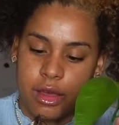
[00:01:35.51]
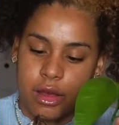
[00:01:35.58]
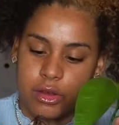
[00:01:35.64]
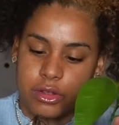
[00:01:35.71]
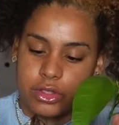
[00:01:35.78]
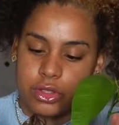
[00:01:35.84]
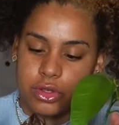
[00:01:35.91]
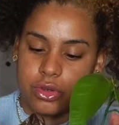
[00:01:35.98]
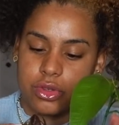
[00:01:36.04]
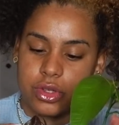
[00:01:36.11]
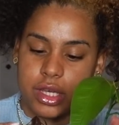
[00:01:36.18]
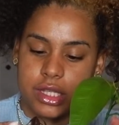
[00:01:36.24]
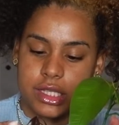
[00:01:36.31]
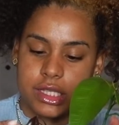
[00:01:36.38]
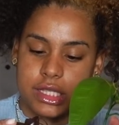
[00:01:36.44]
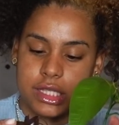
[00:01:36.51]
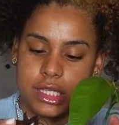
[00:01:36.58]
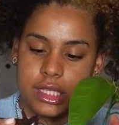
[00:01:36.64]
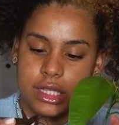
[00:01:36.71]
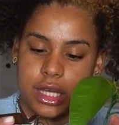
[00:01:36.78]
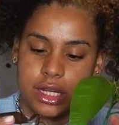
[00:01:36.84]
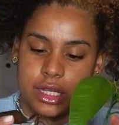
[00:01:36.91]
Also, you can
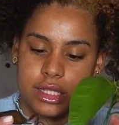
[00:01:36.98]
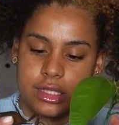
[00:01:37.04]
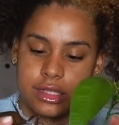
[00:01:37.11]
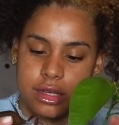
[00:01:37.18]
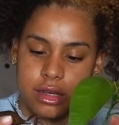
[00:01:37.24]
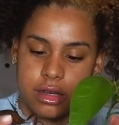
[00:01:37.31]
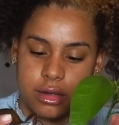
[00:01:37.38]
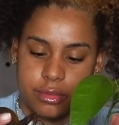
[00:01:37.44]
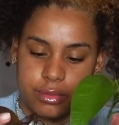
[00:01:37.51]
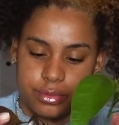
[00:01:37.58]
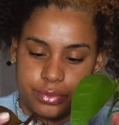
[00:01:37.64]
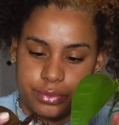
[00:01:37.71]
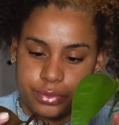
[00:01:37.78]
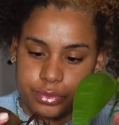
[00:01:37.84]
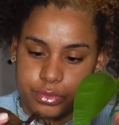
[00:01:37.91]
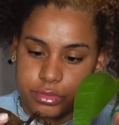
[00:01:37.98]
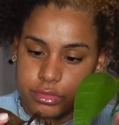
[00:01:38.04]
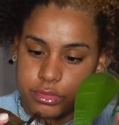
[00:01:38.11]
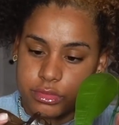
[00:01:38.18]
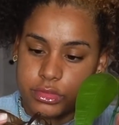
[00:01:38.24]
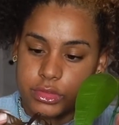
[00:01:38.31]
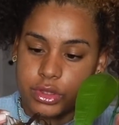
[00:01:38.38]
see that it's
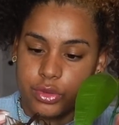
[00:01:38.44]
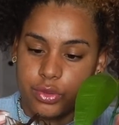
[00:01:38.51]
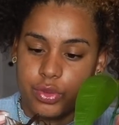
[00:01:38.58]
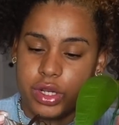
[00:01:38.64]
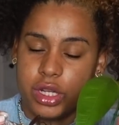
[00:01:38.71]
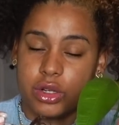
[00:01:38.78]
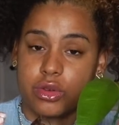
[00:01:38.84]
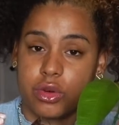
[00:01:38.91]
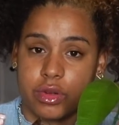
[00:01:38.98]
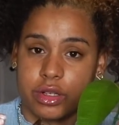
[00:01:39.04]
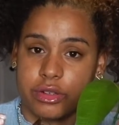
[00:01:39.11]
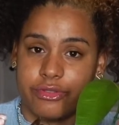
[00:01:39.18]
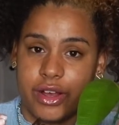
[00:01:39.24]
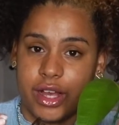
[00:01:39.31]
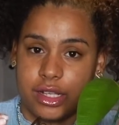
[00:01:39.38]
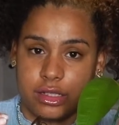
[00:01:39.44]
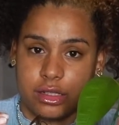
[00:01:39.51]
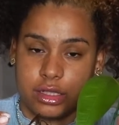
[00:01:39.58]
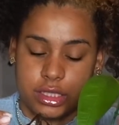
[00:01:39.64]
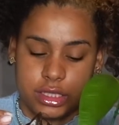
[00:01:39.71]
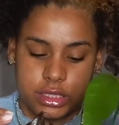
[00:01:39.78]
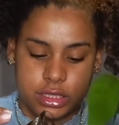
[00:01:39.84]
really growing fast,
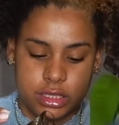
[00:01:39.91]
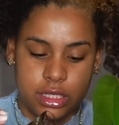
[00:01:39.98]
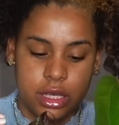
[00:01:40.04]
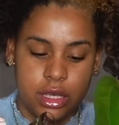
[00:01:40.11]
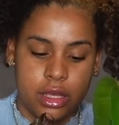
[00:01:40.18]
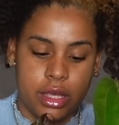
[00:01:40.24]
honestly.